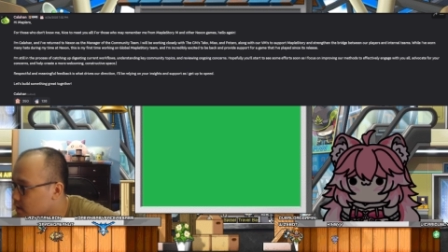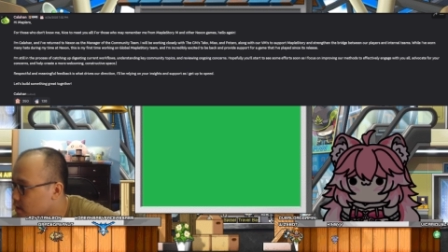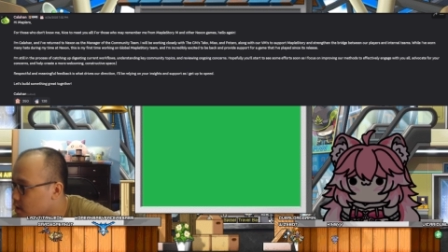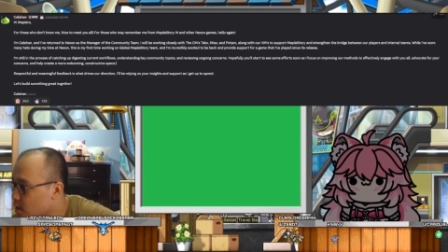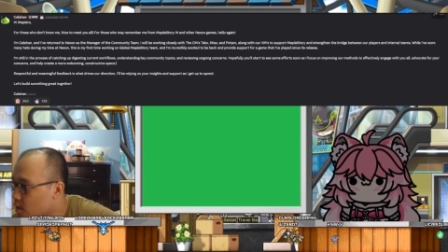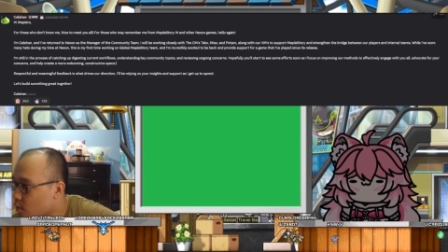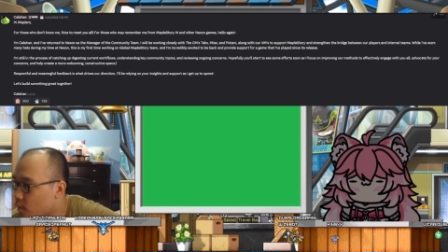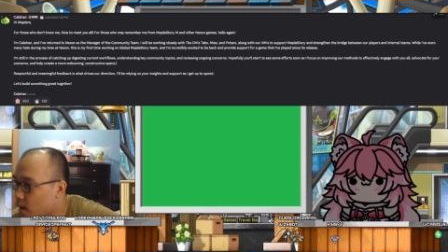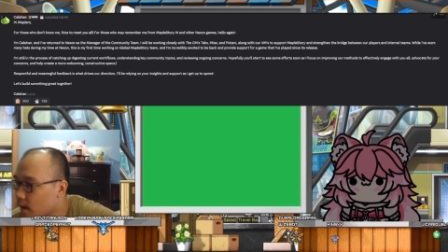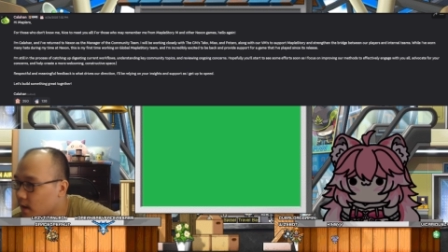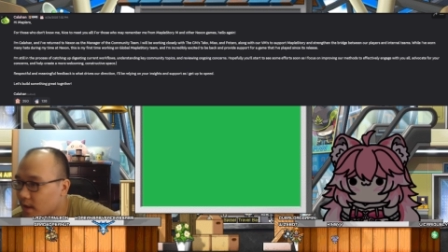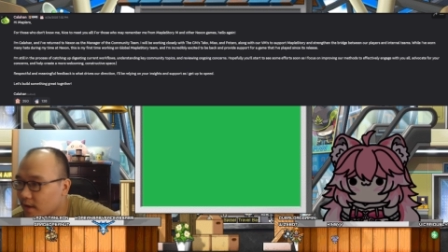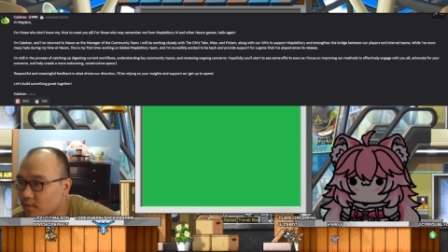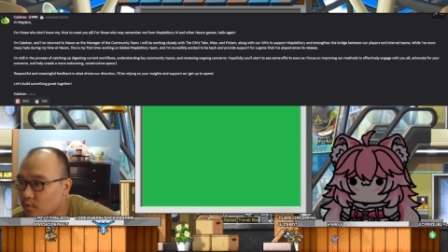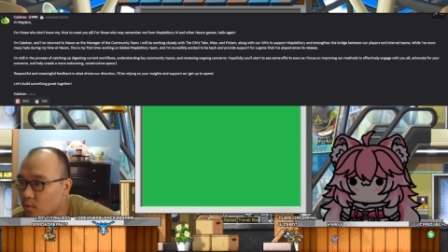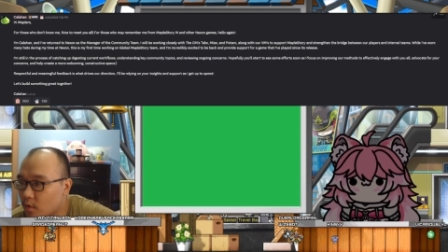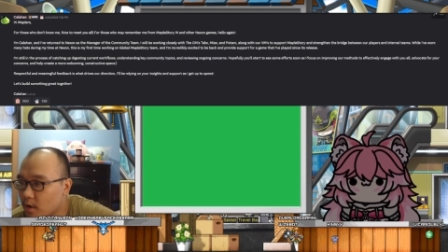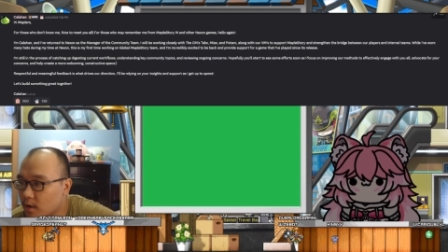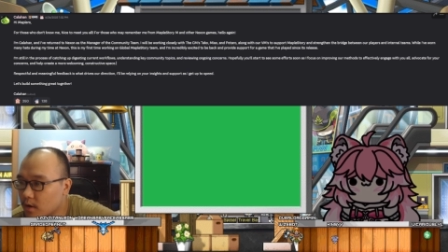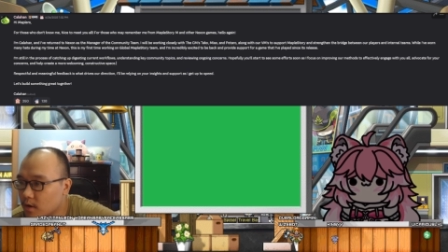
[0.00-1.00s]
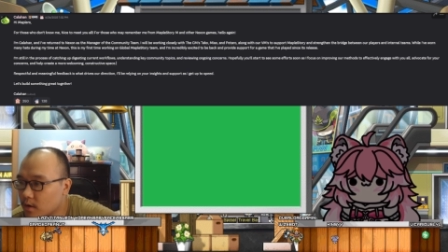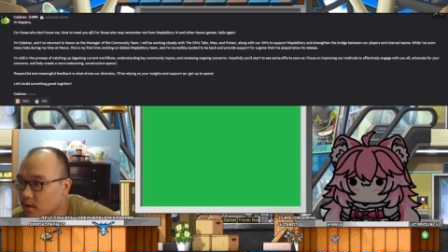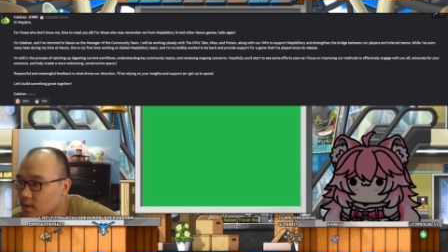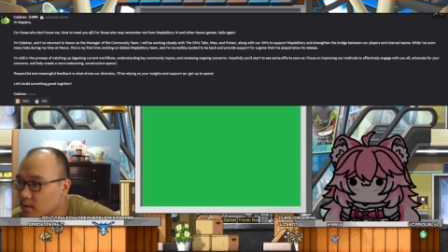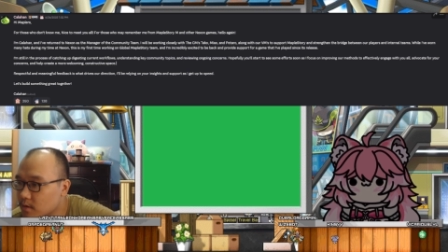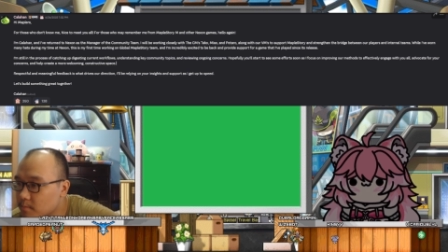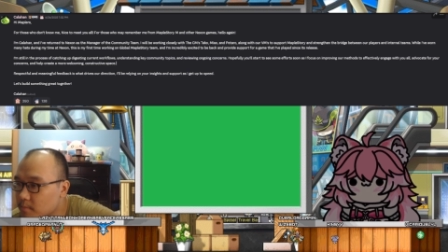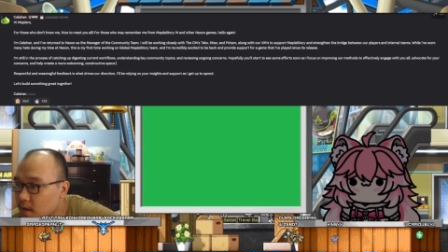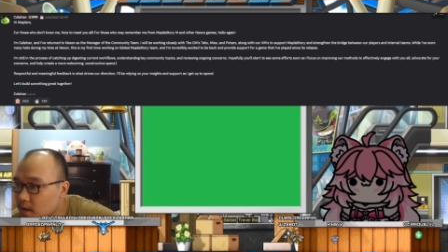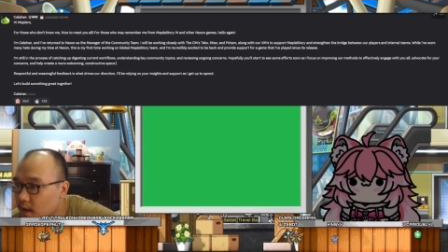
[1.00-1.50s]
While I've
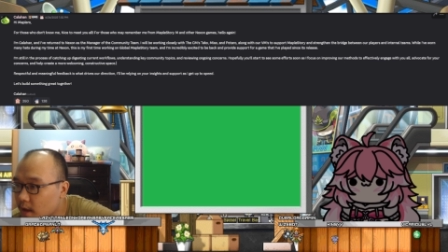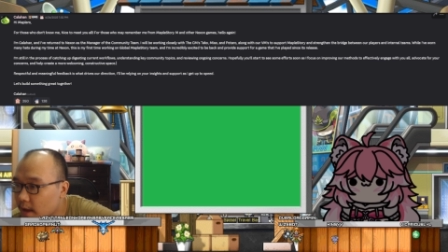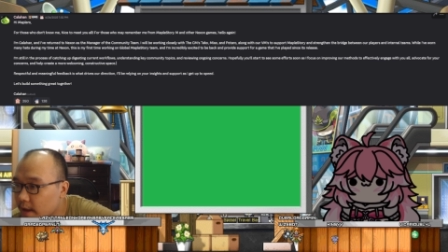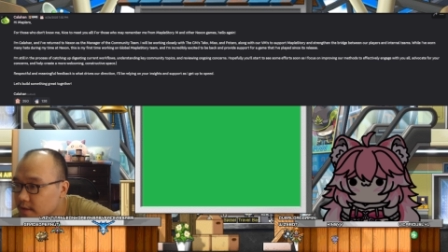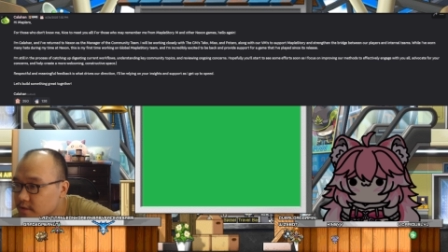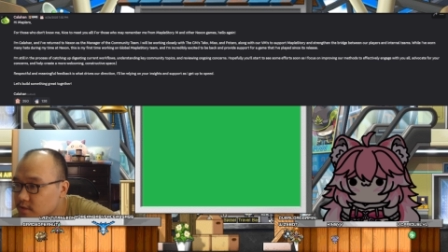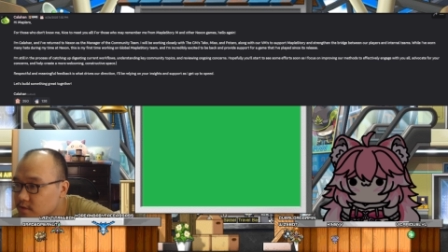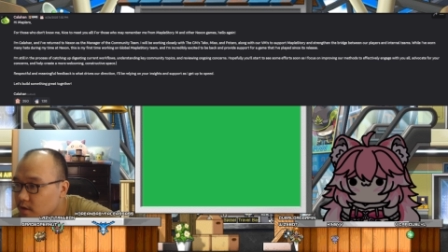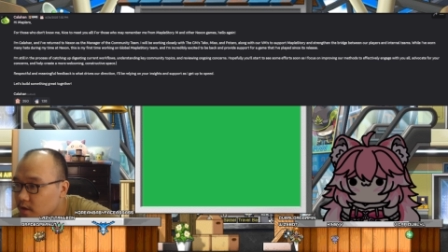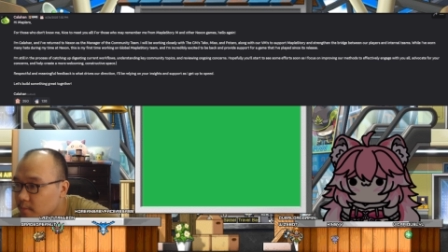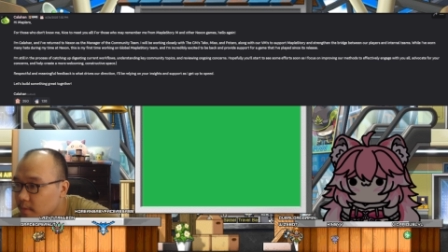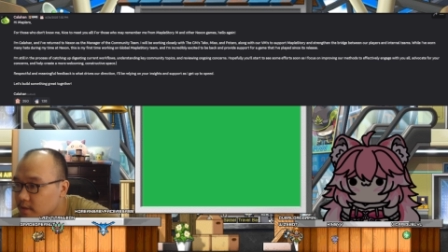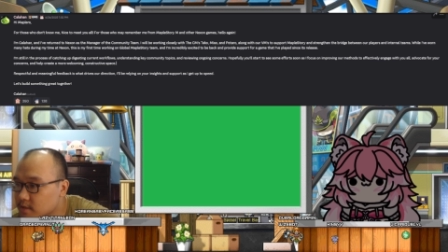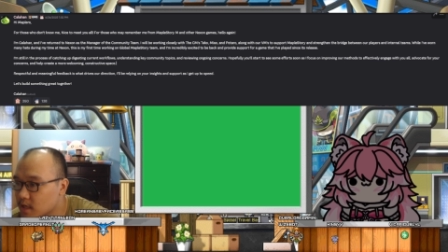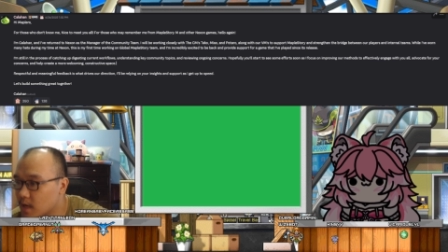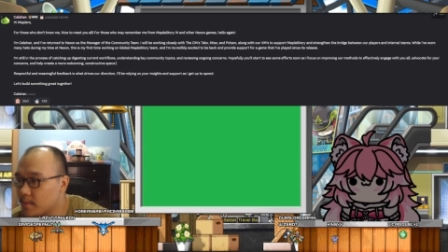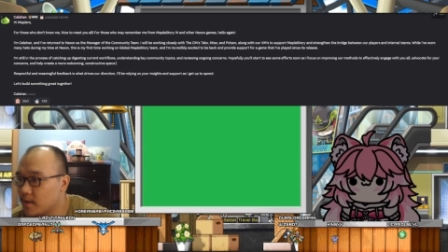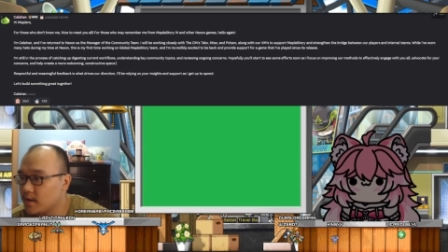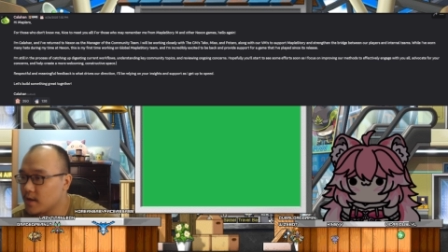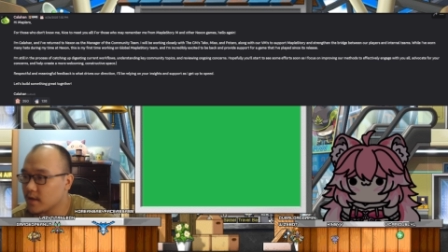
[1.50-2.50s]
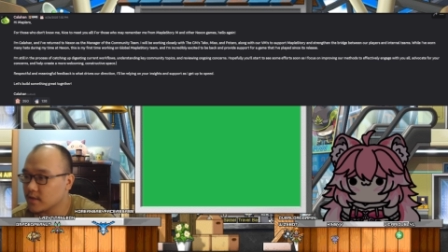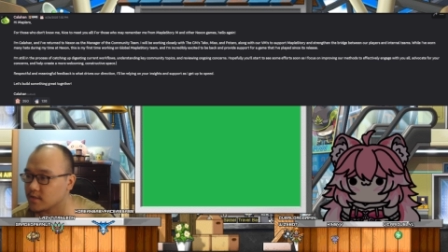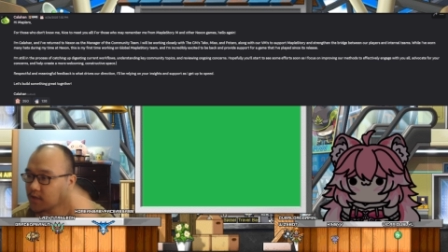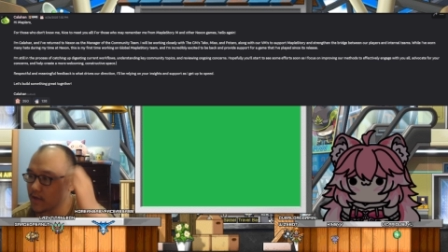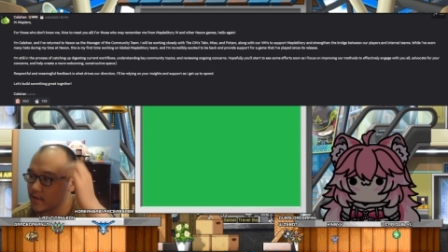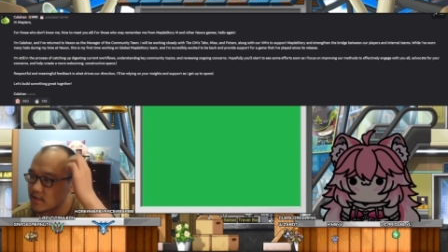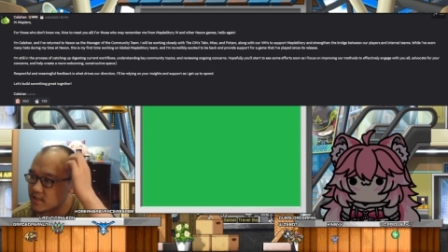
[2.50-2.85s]
worn many hats during my time at Nexon,